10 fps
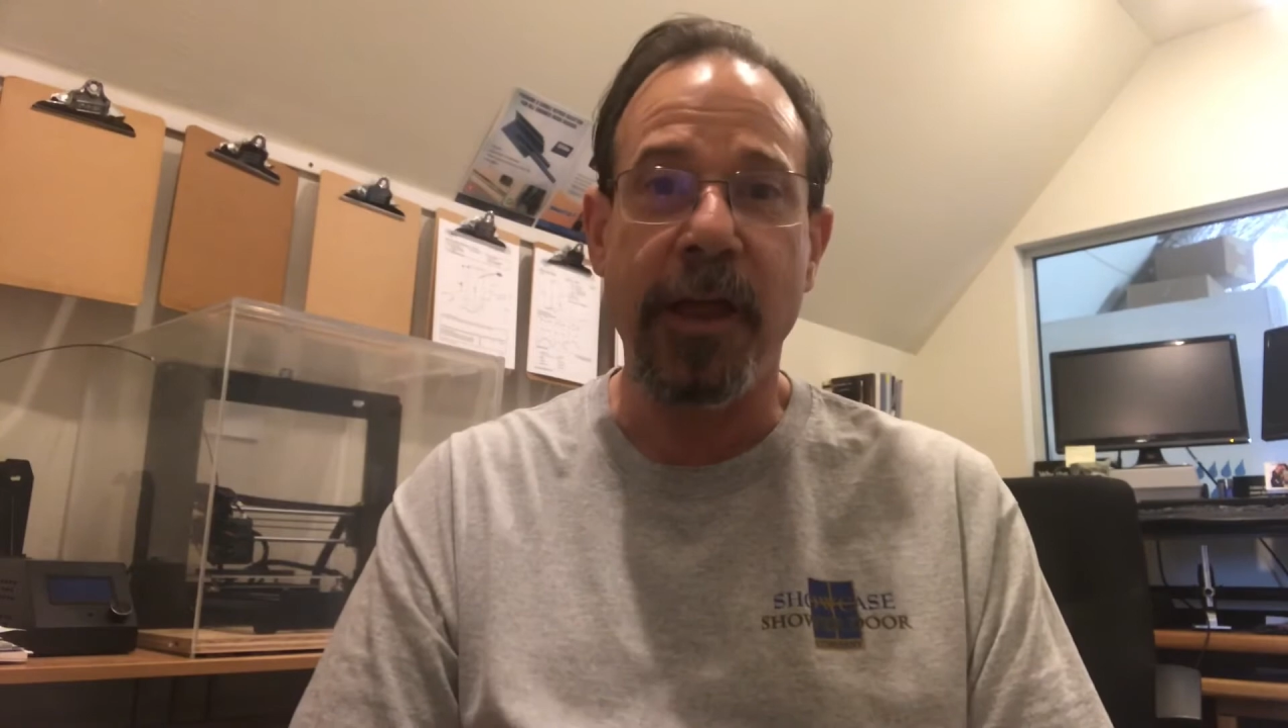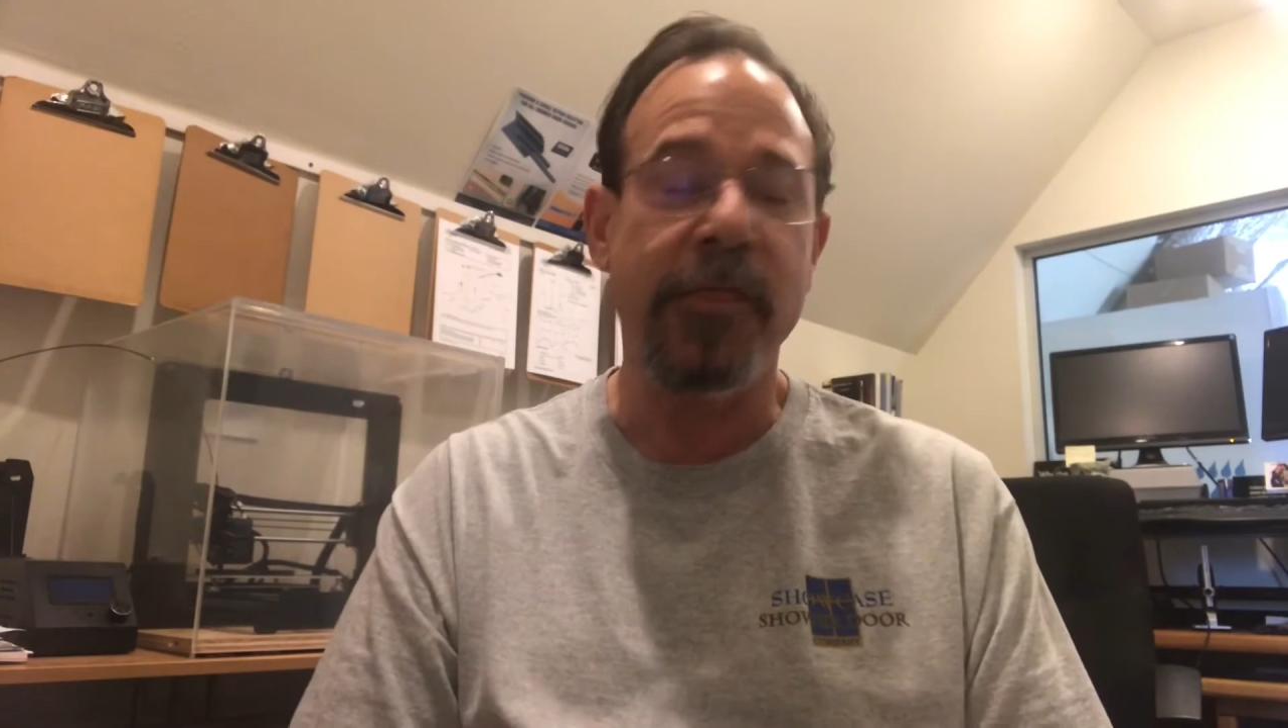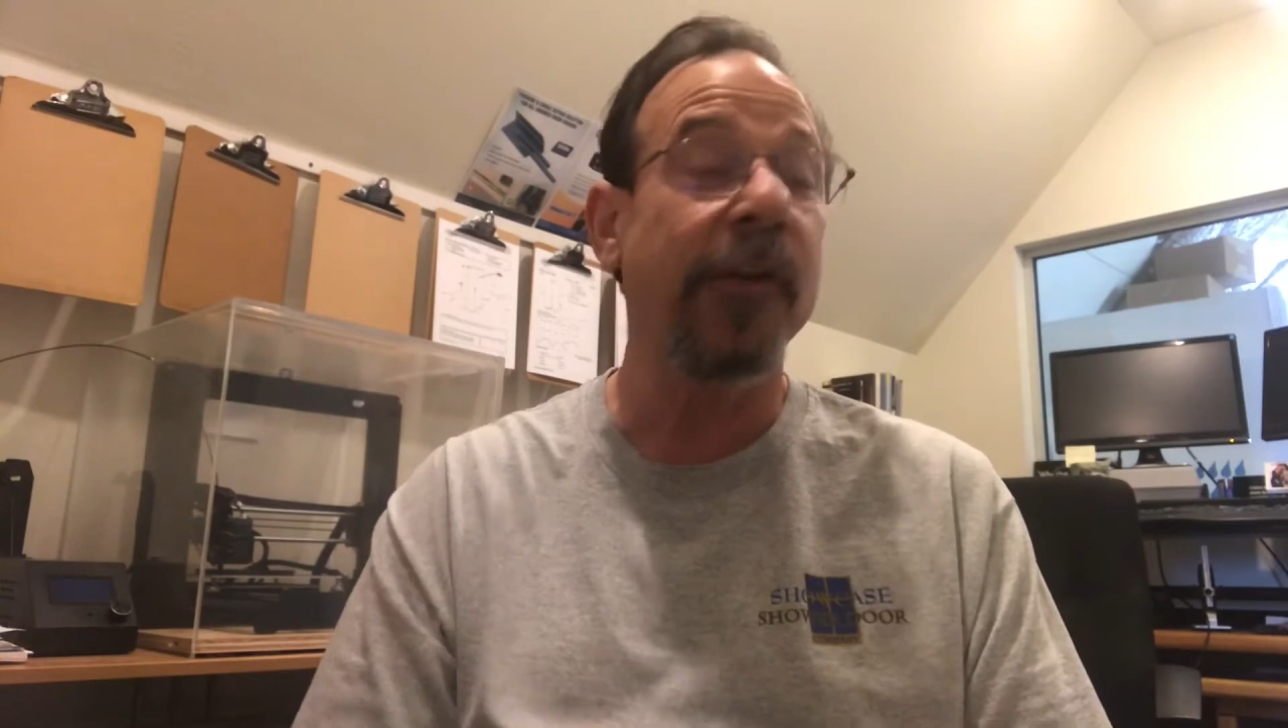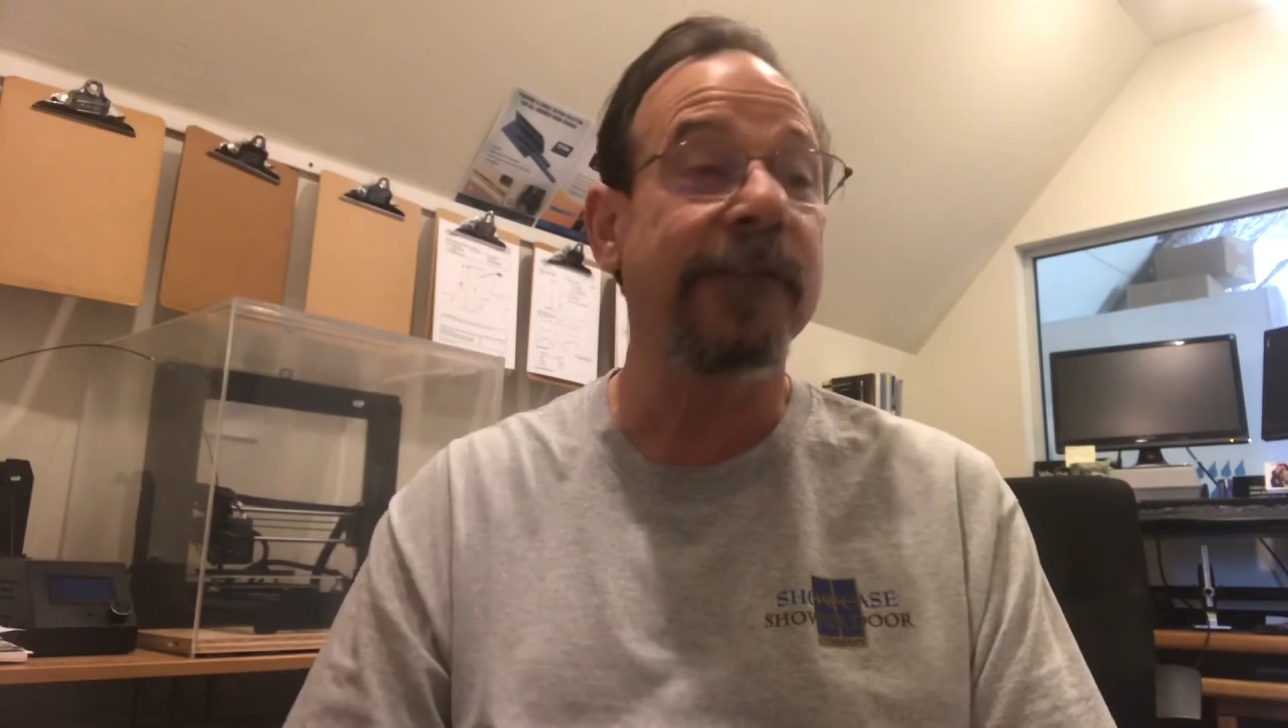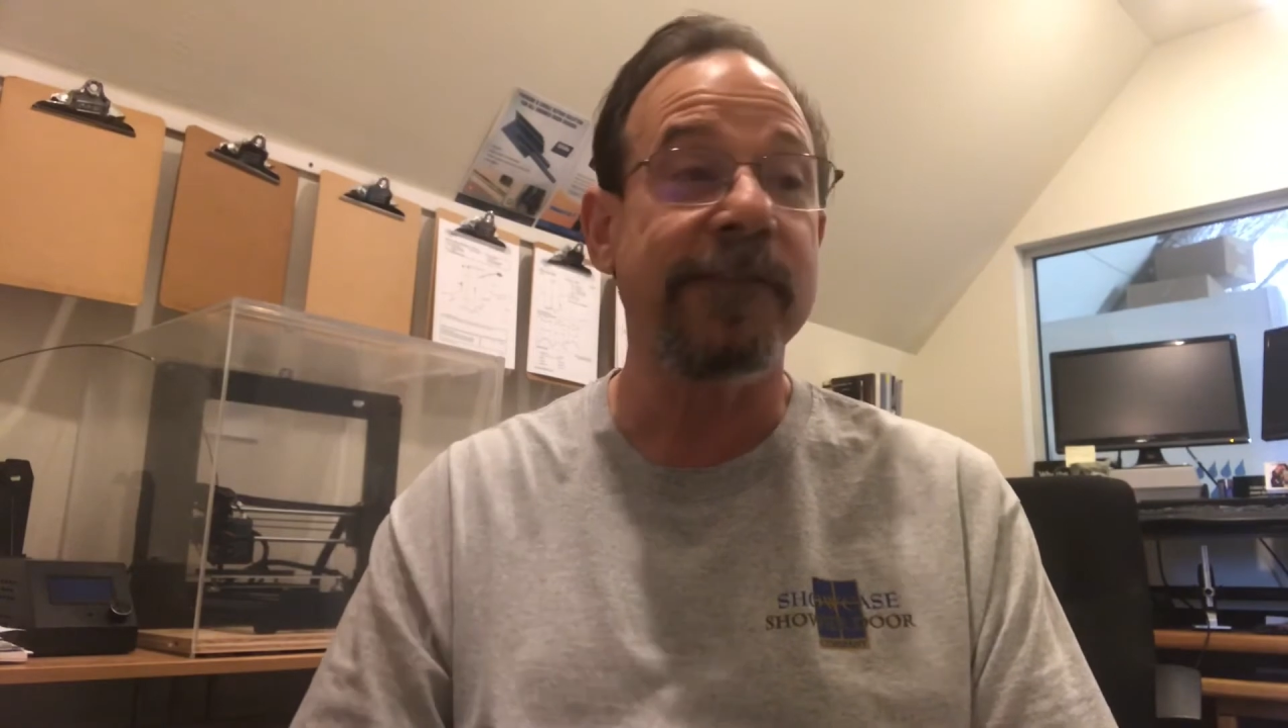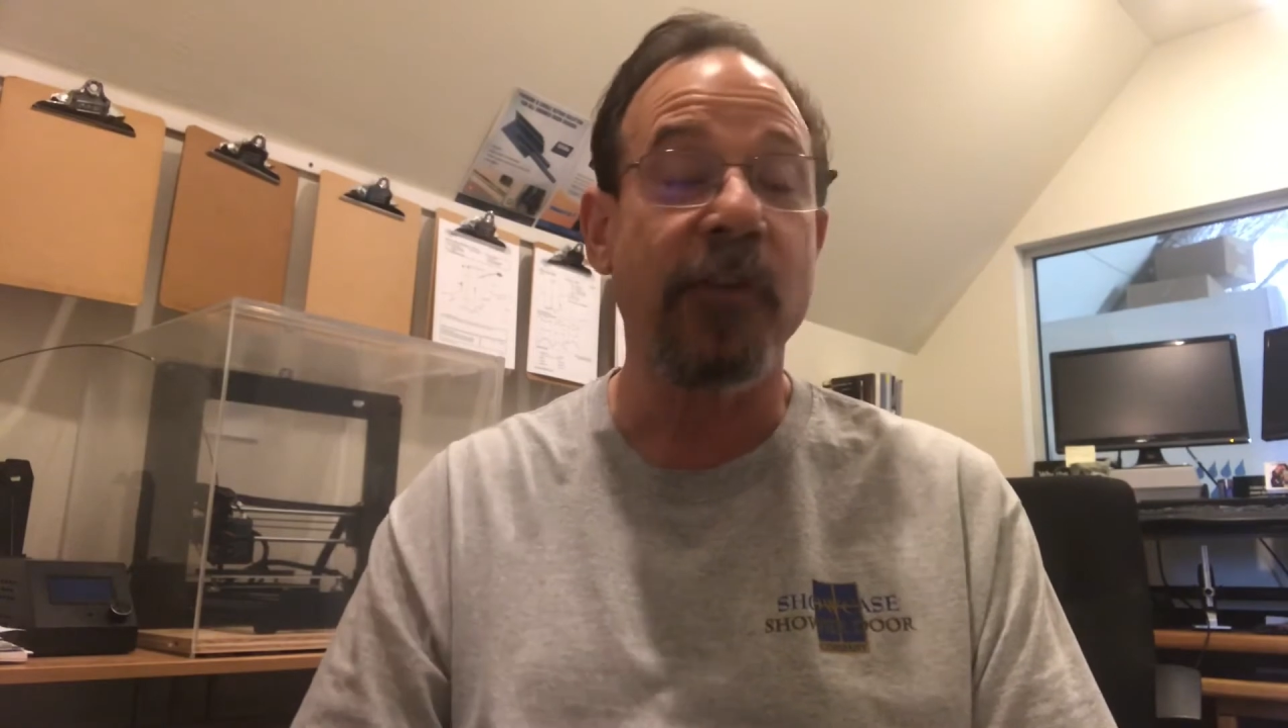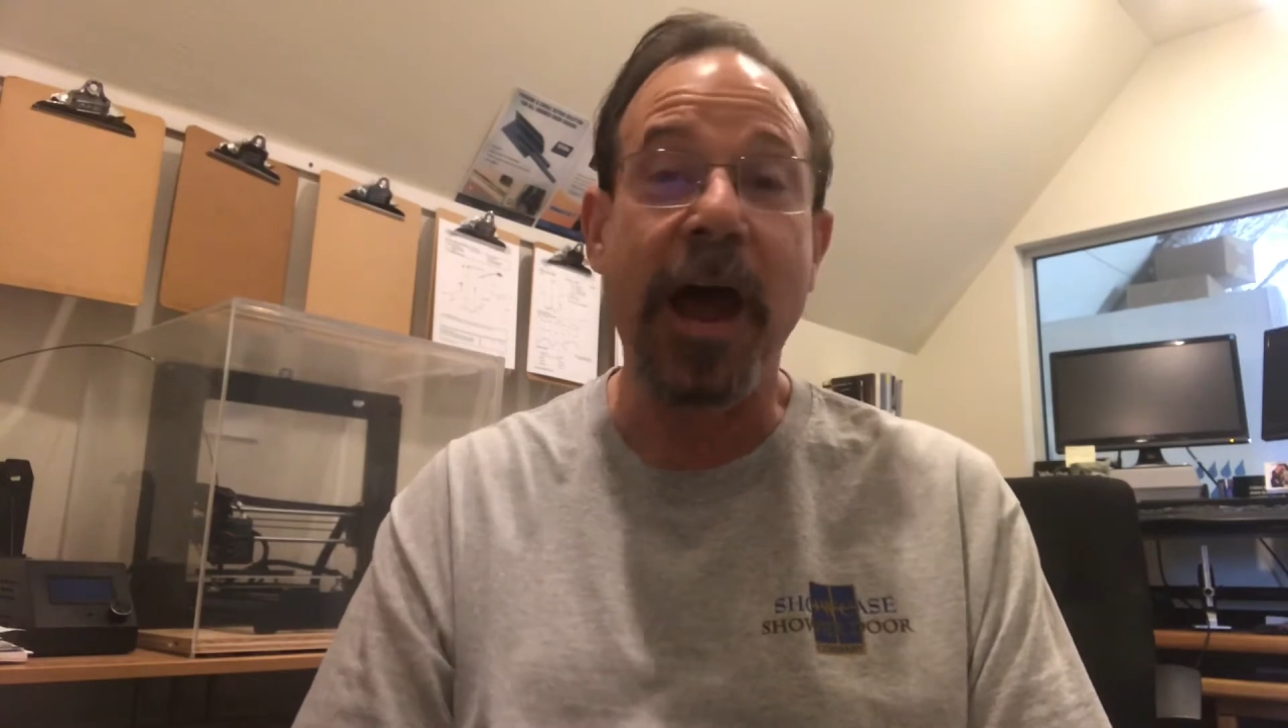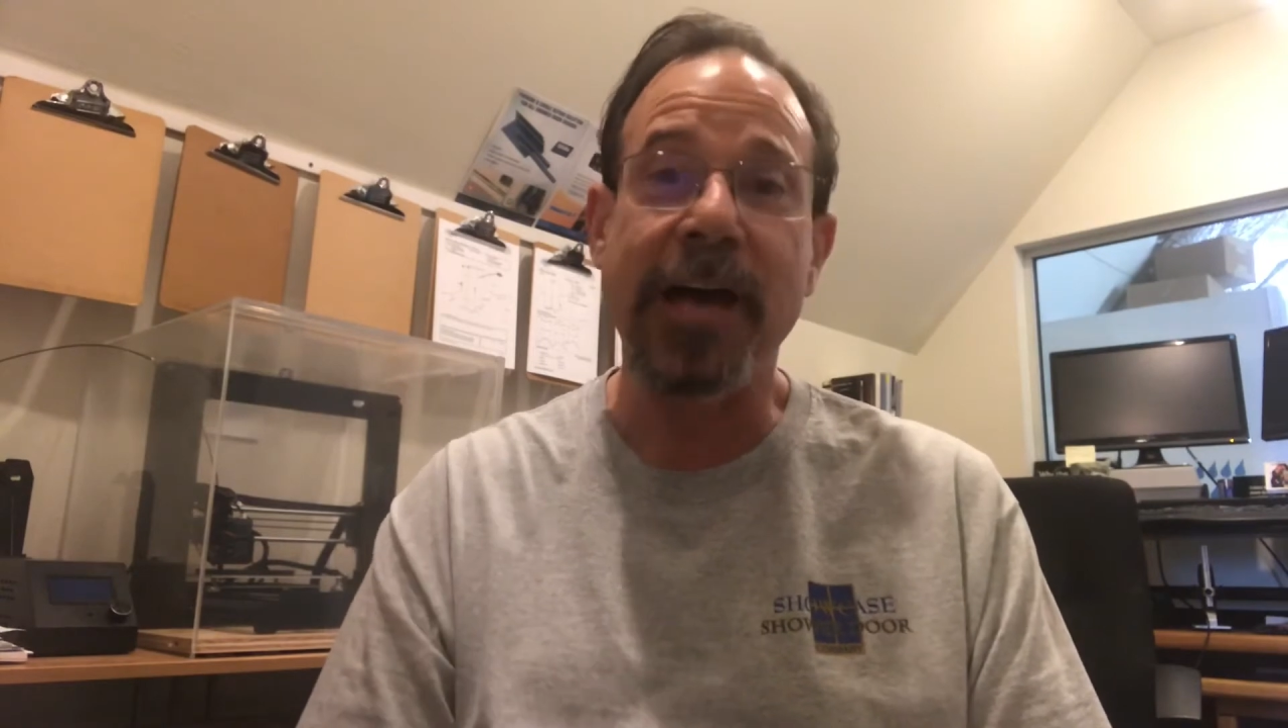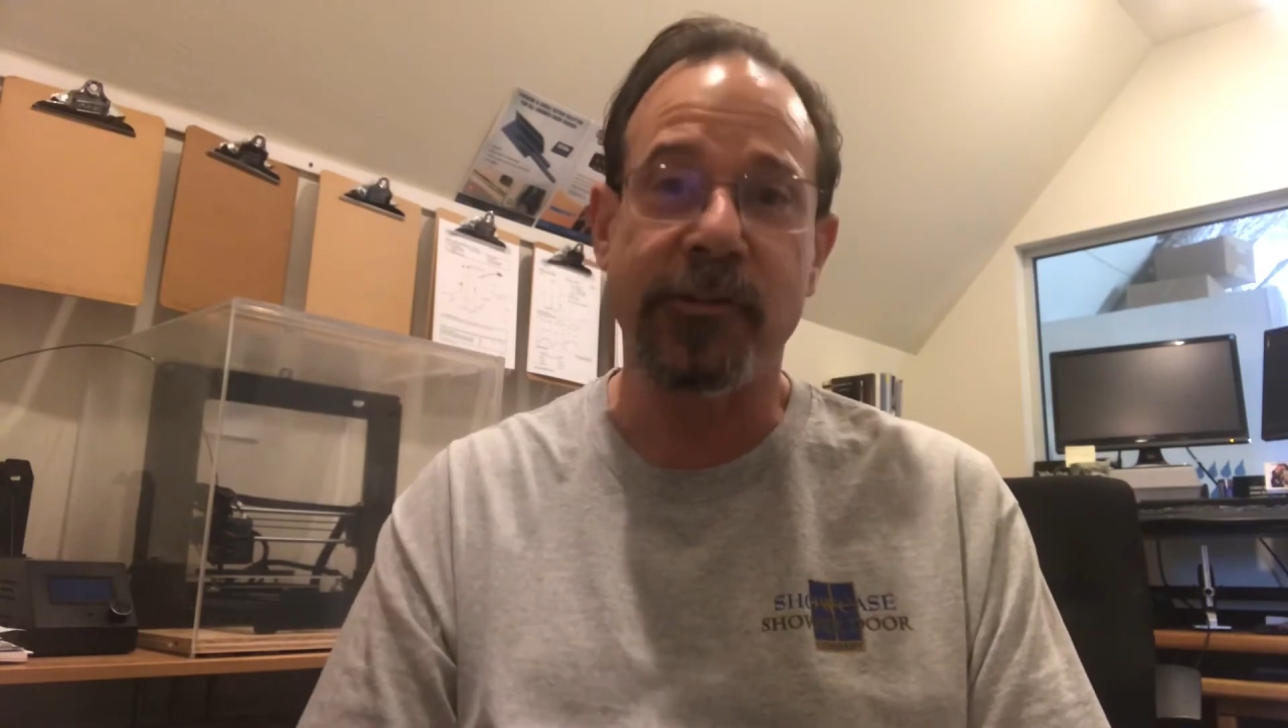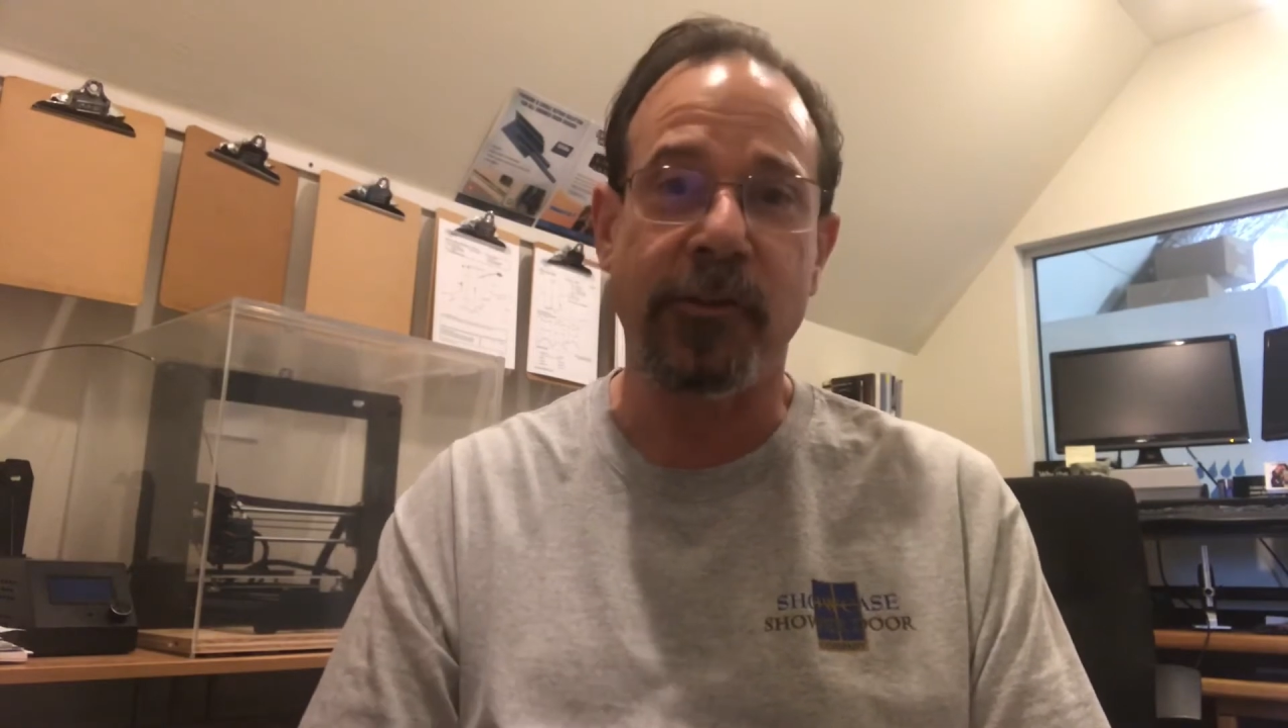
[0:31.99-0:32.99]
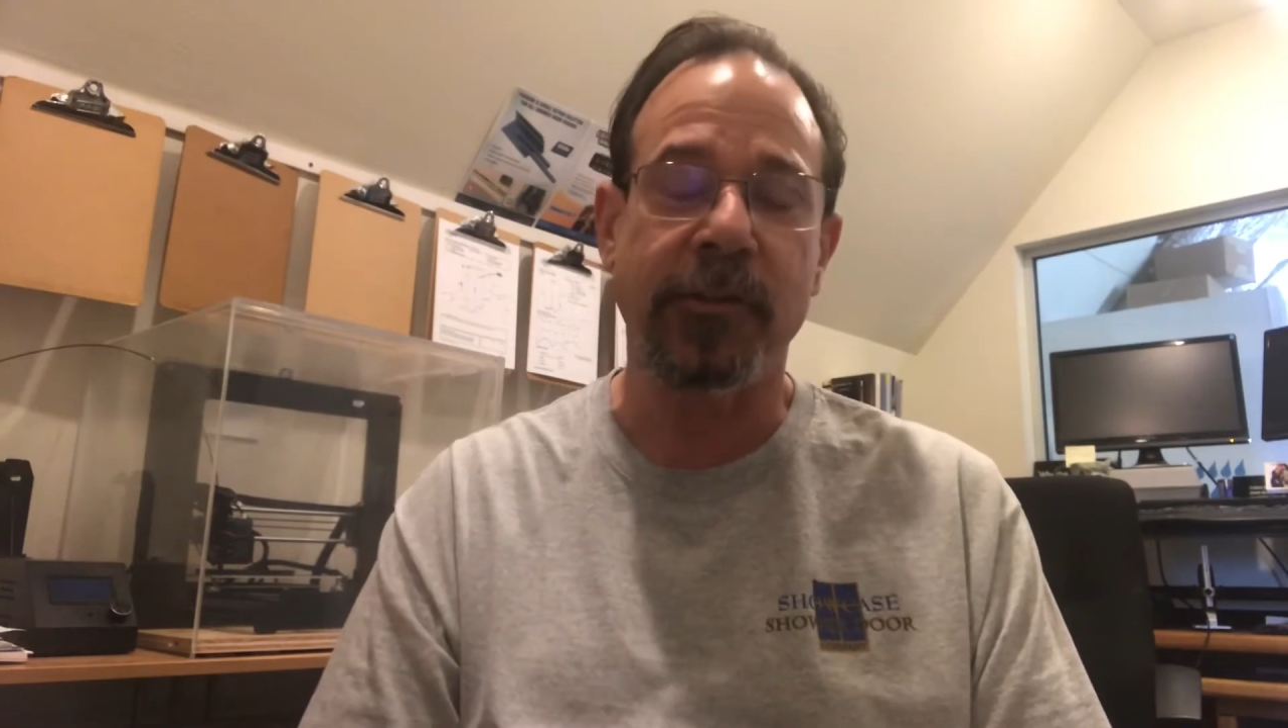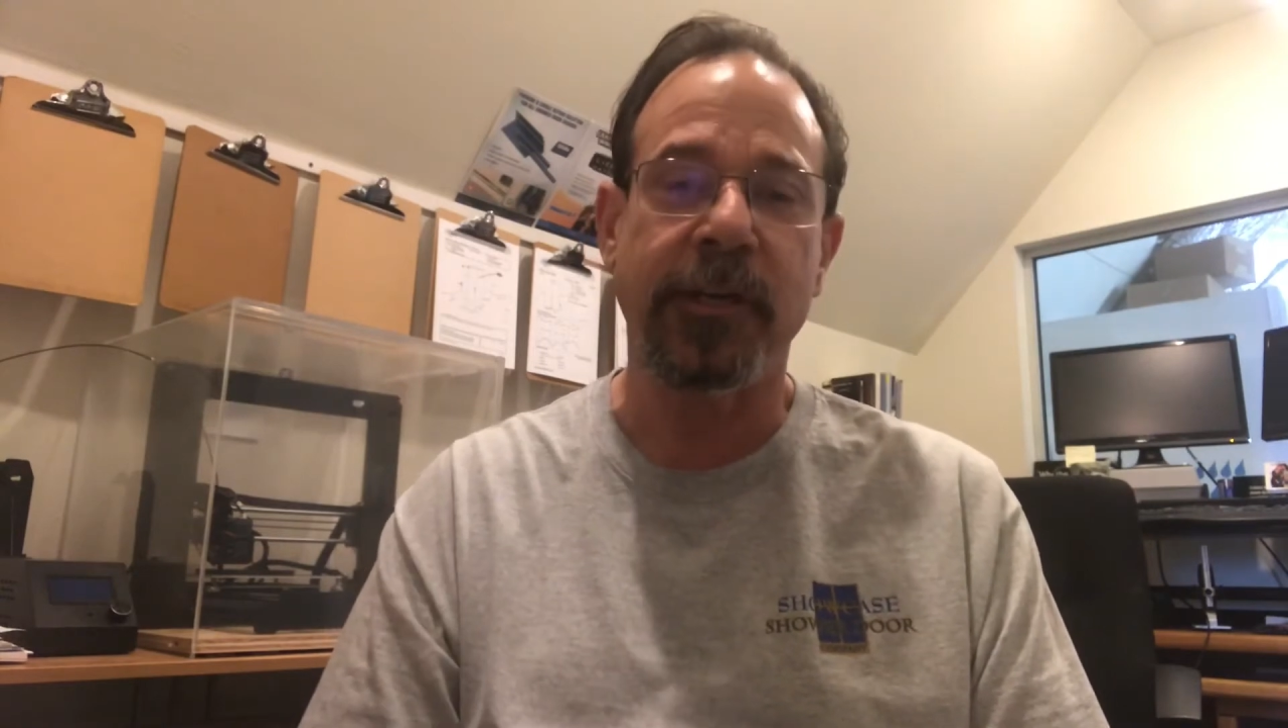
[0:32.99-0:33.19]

They're frazzled.